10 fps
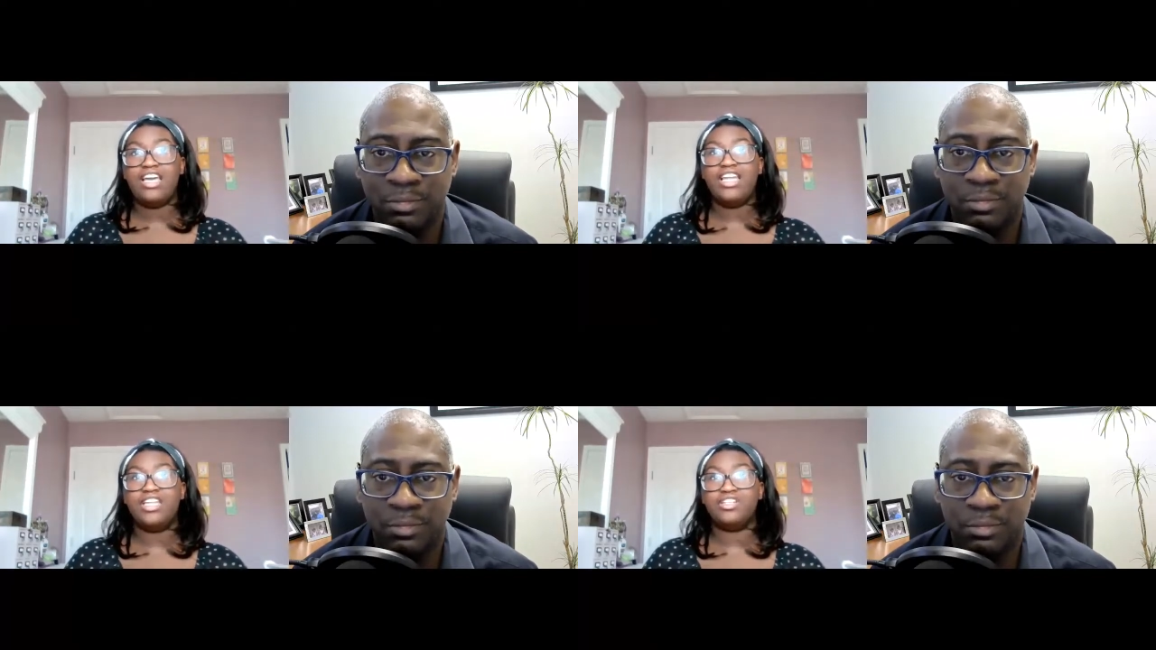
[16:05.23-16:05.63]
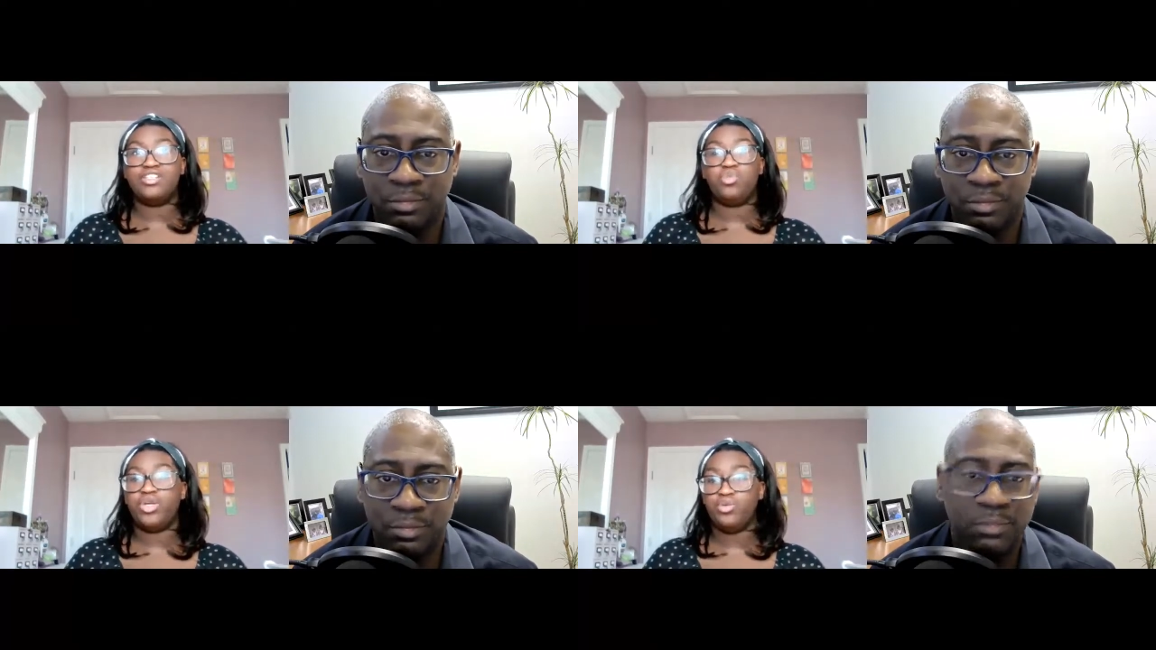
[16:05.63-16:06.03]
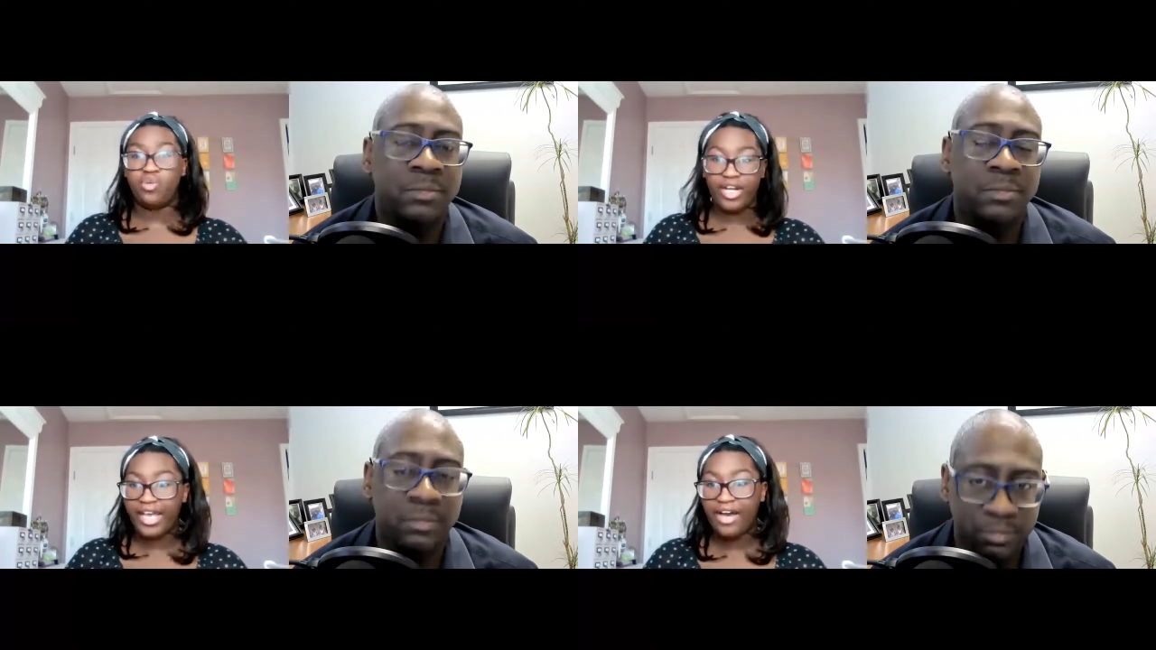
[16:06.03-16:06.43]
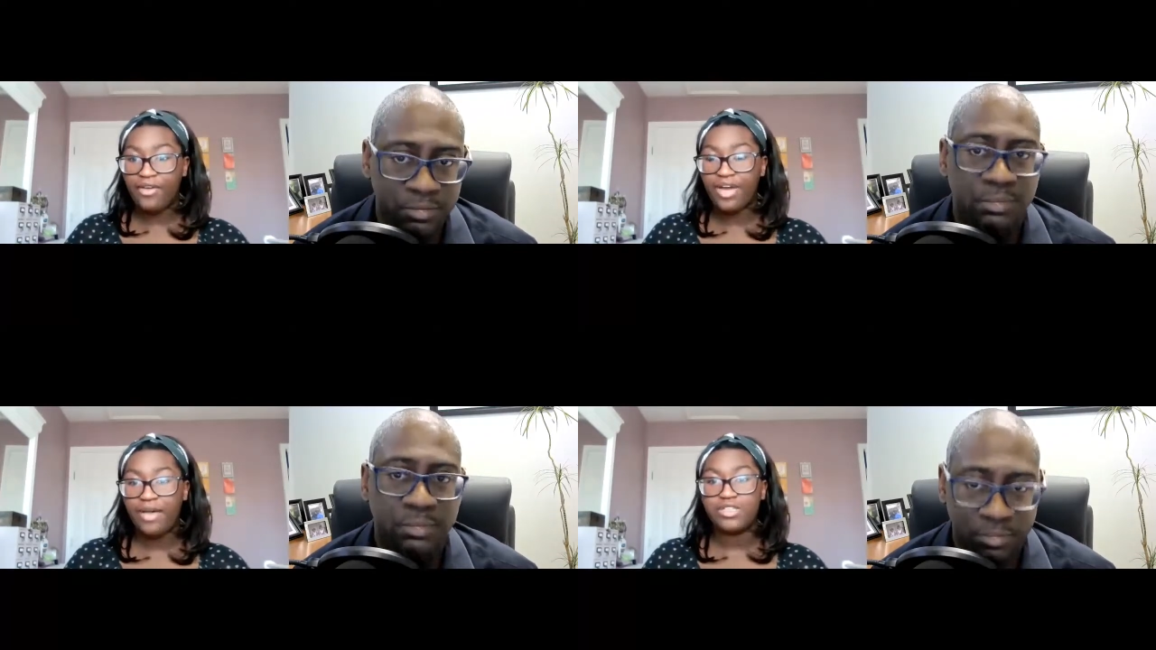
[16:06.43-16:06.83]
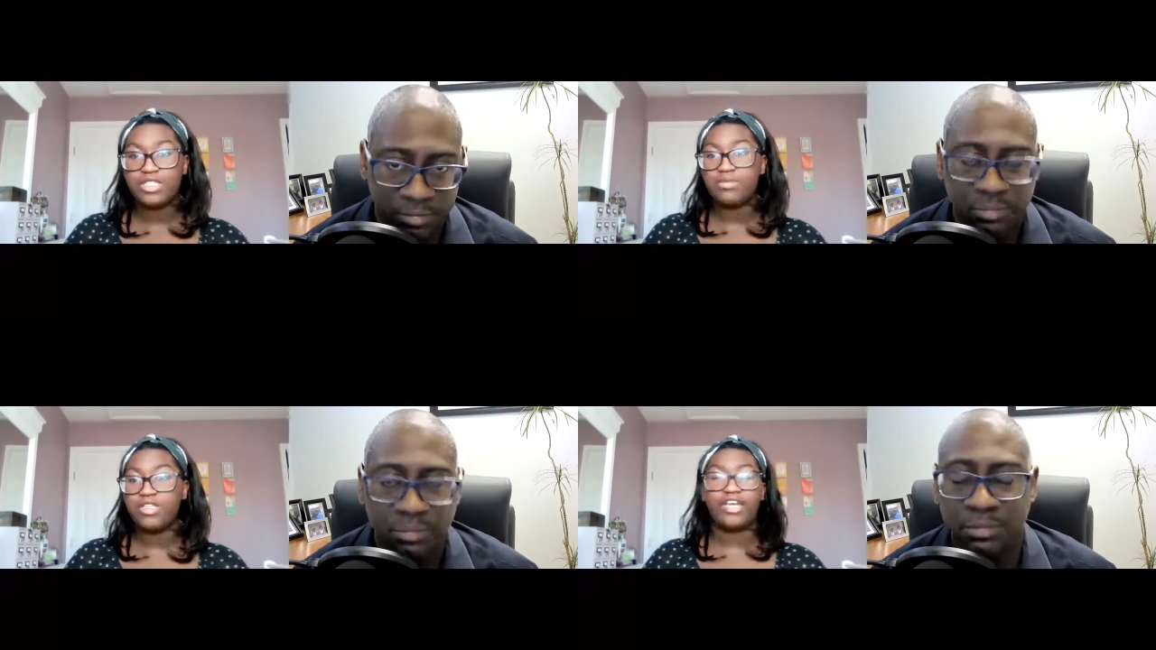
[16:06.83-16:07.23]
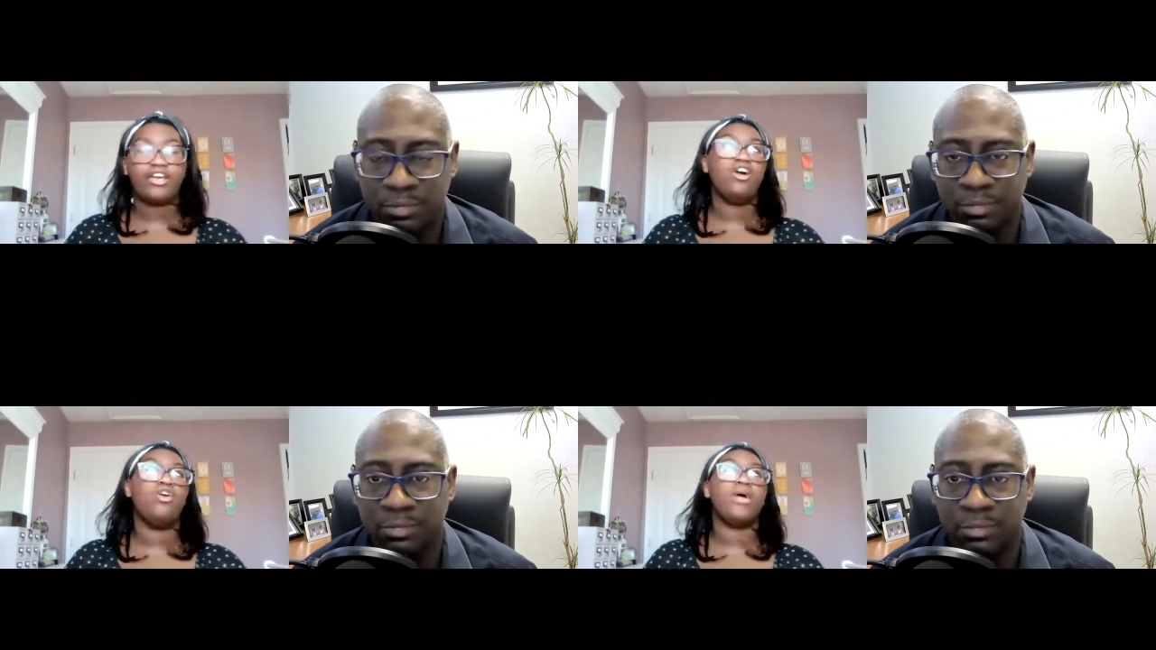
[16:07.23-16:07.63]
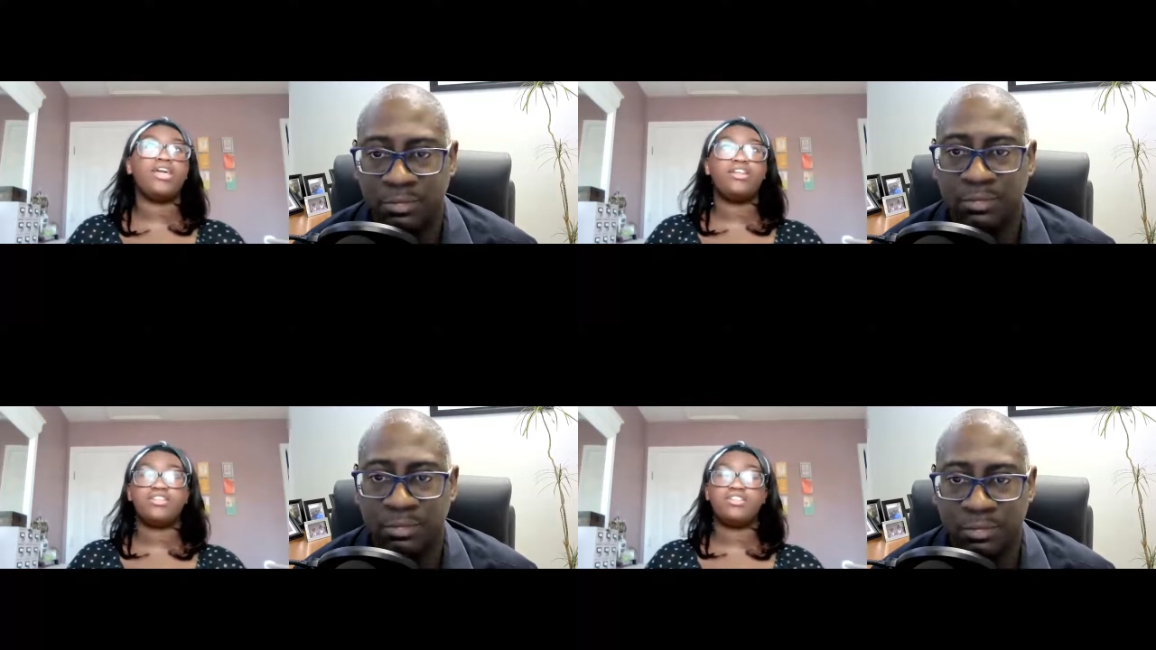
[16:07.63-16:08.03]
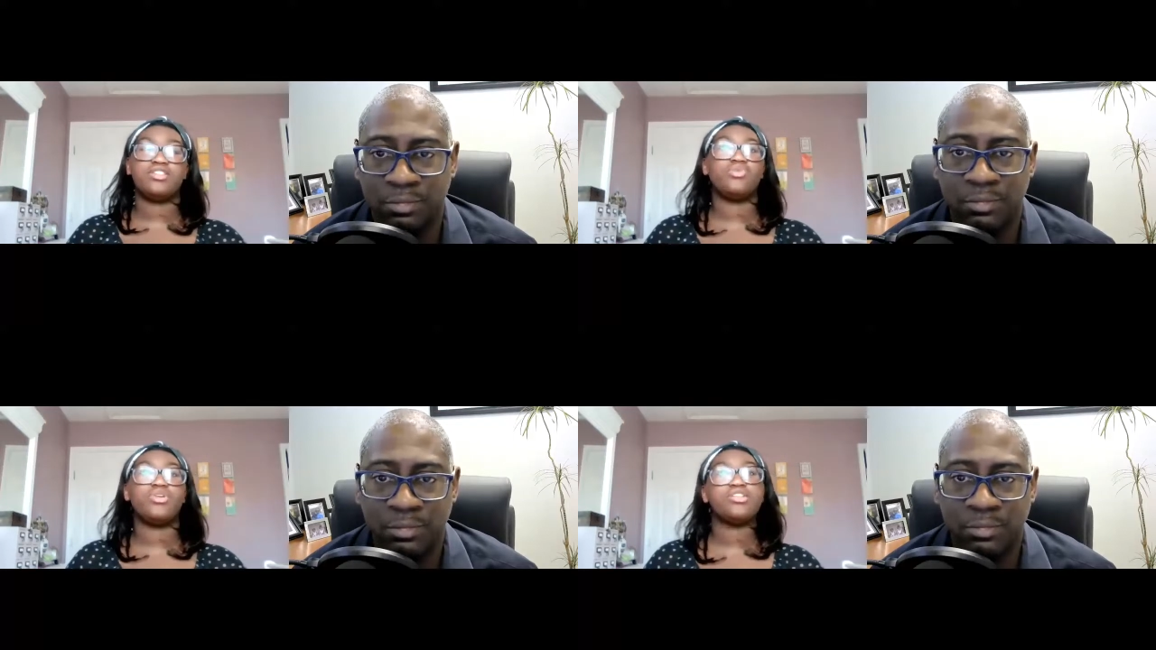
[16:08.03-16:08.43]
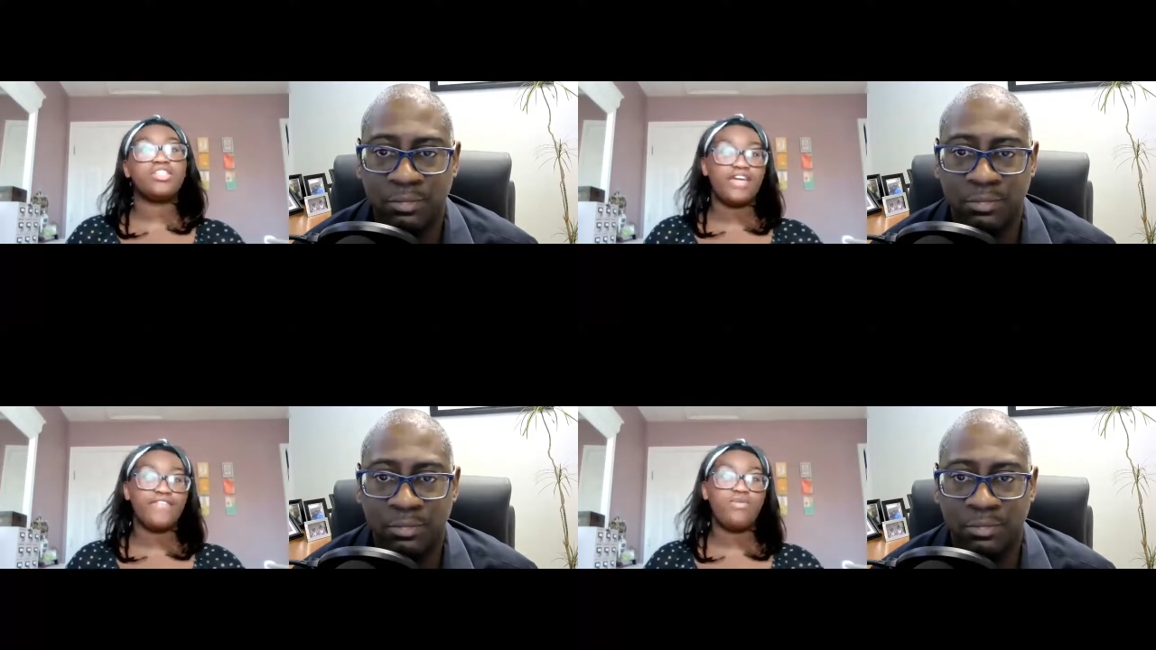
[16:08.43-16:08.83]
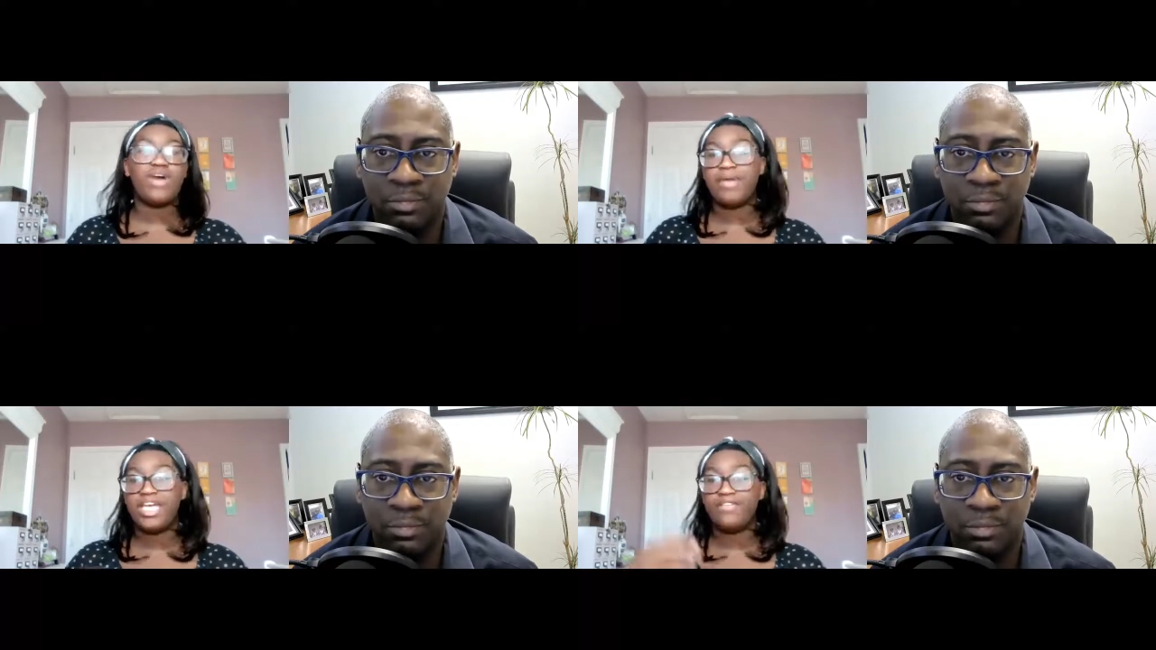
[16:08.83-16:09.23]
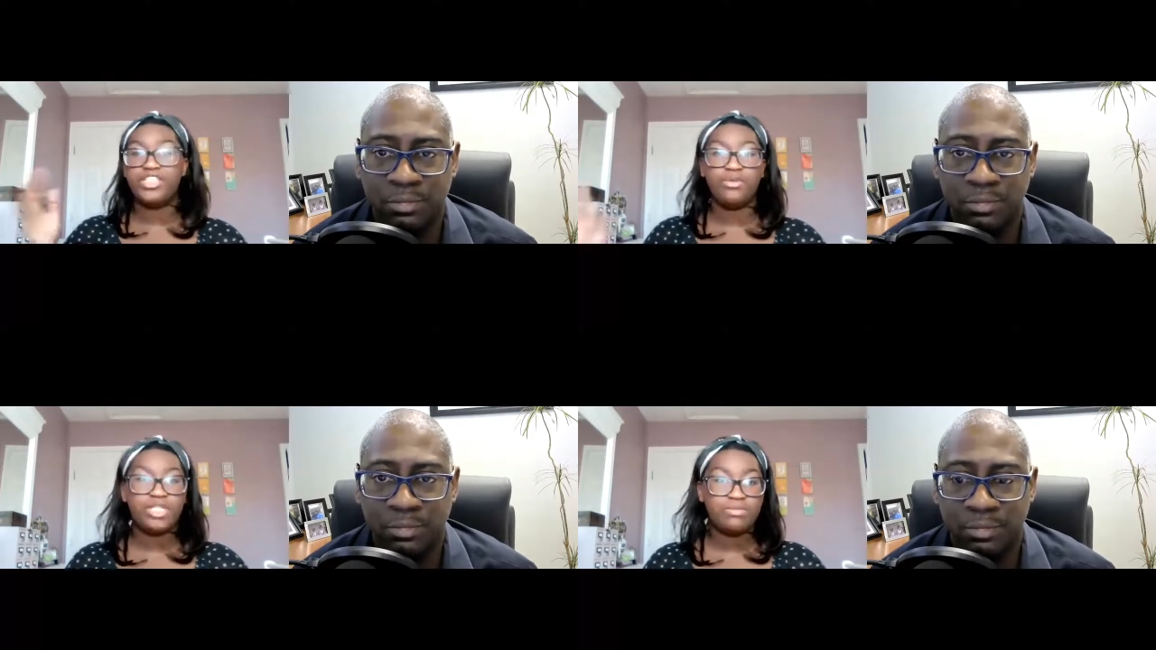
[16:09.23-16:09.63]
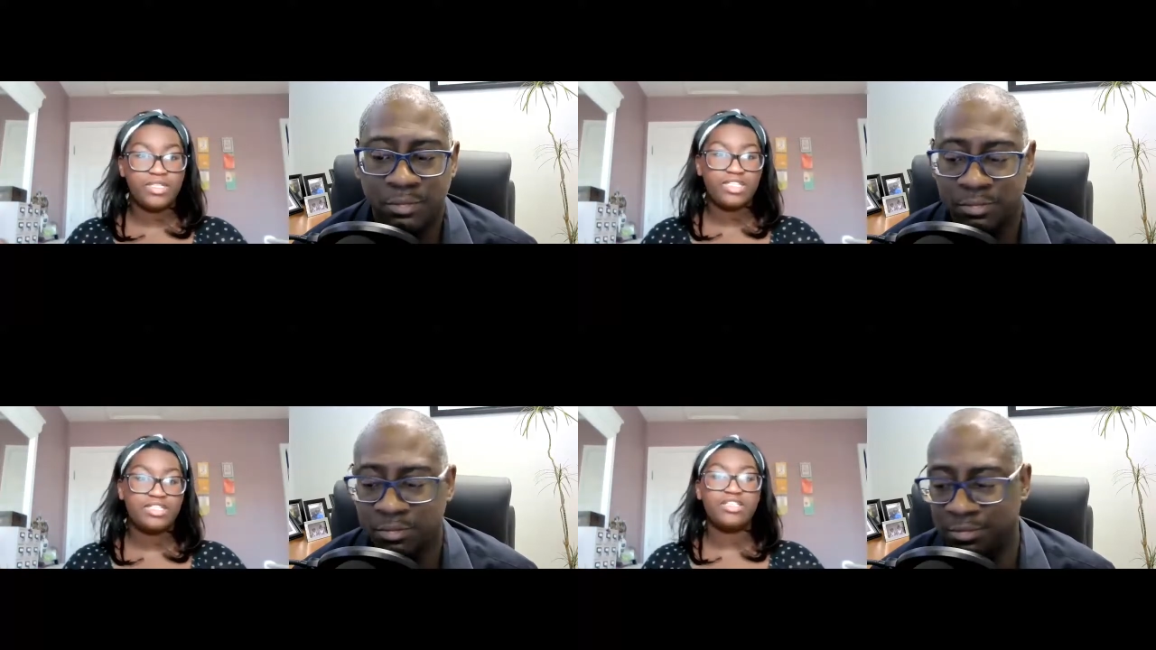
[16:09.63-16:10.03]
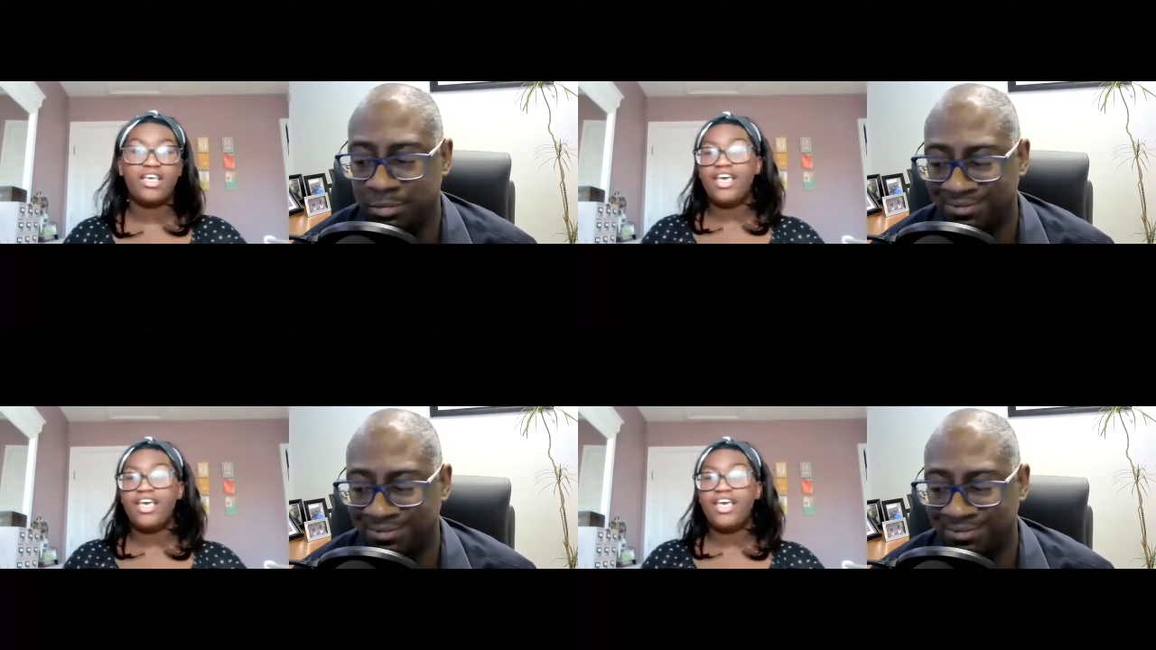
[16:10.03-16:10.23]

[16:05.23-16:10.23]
Speaker 1: and it just wouldn't work out i would just be like oh my goodness this is the worst thing ever why am i even doing this business